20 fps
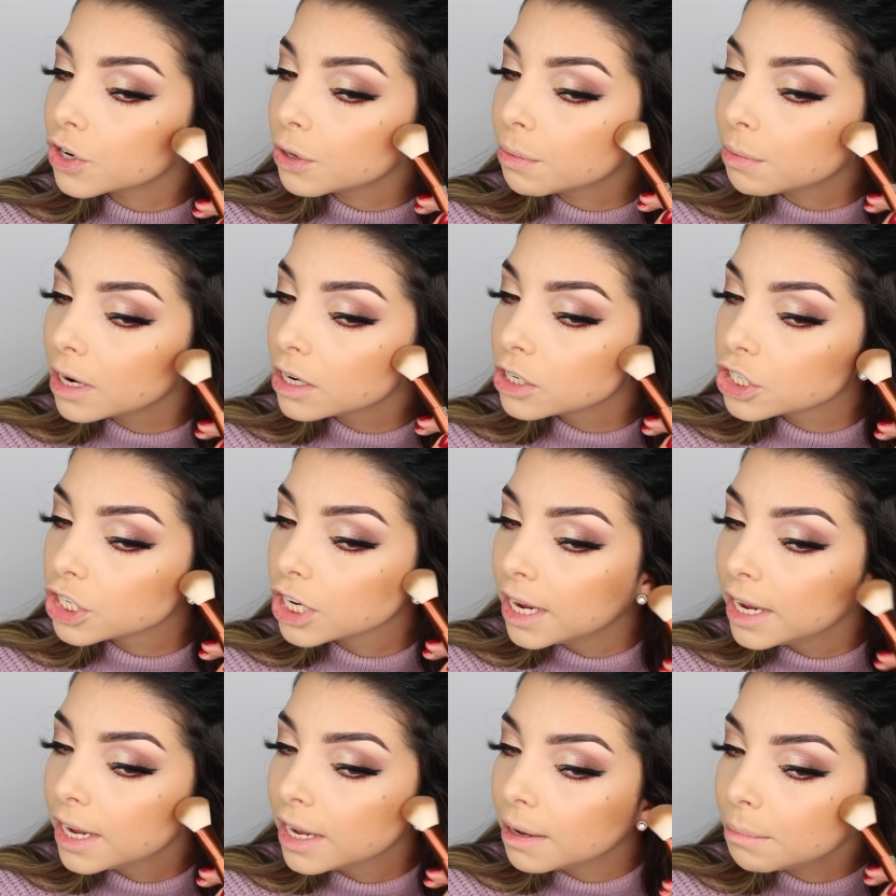brush
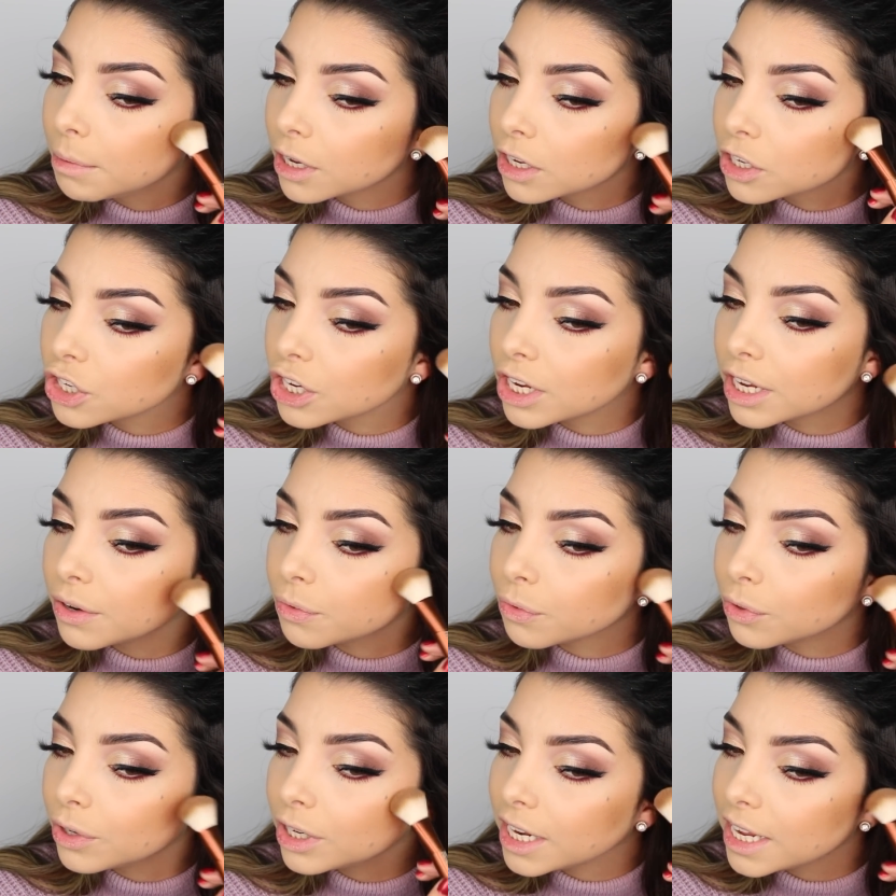because you can
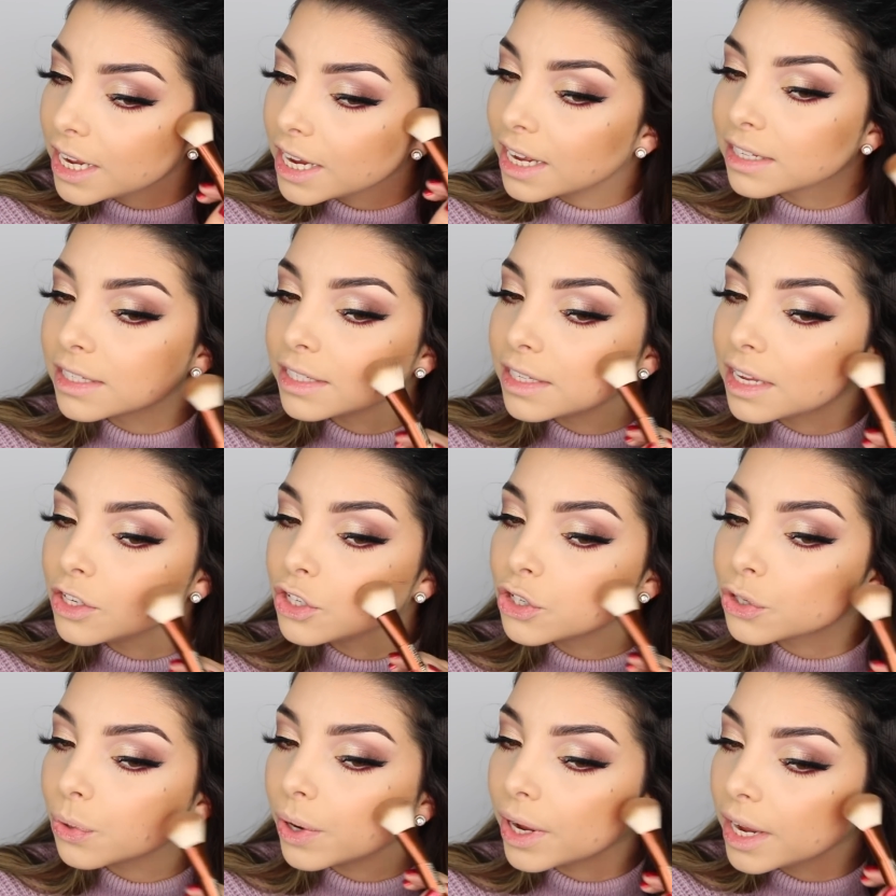really
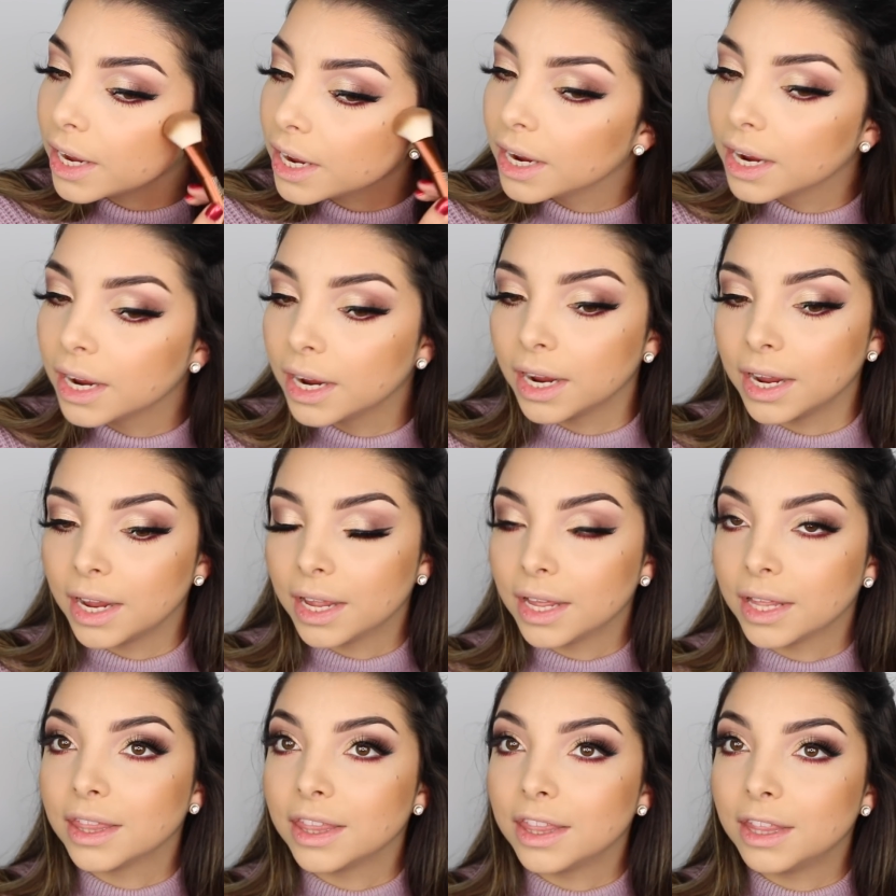accentuate
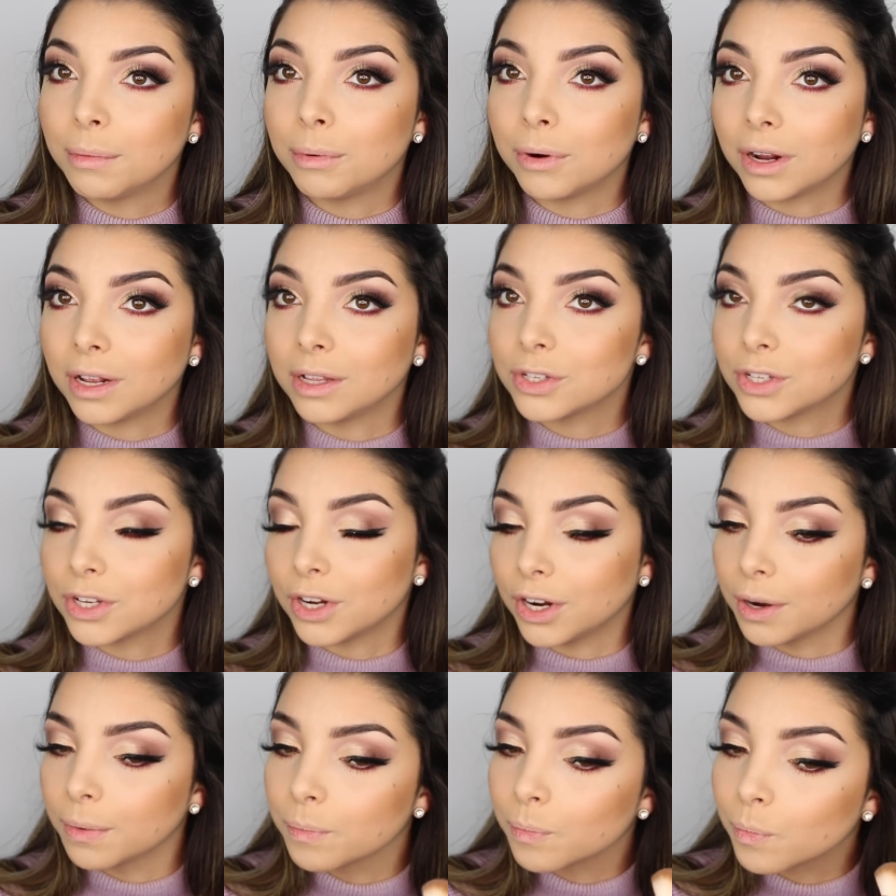the
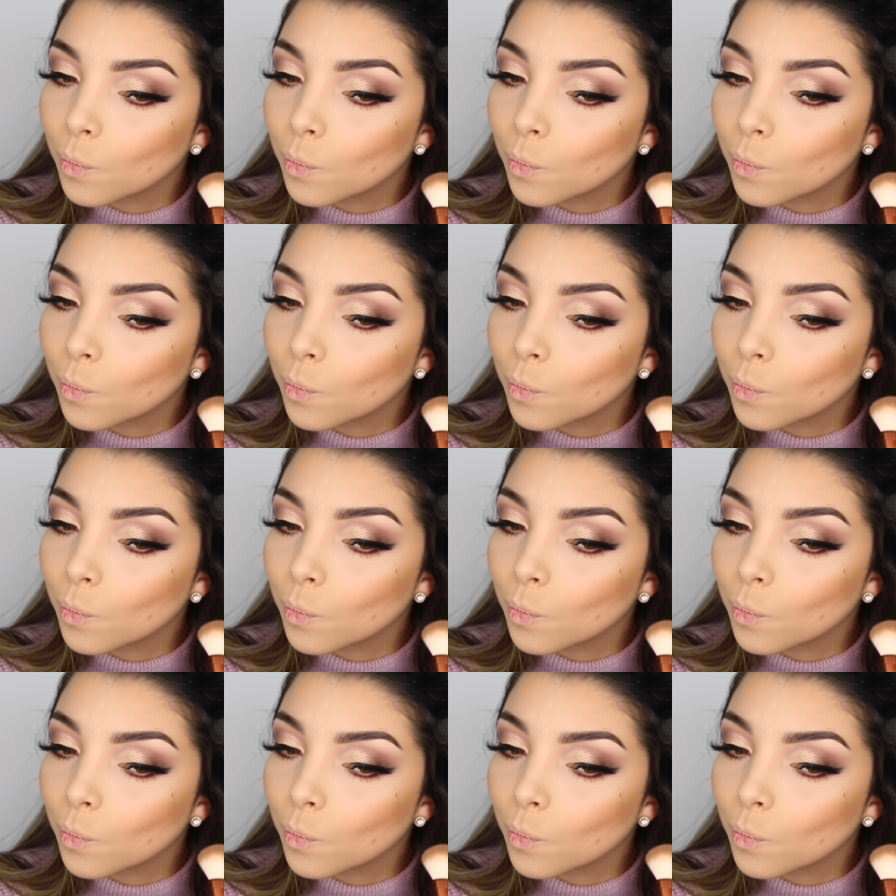bronzer.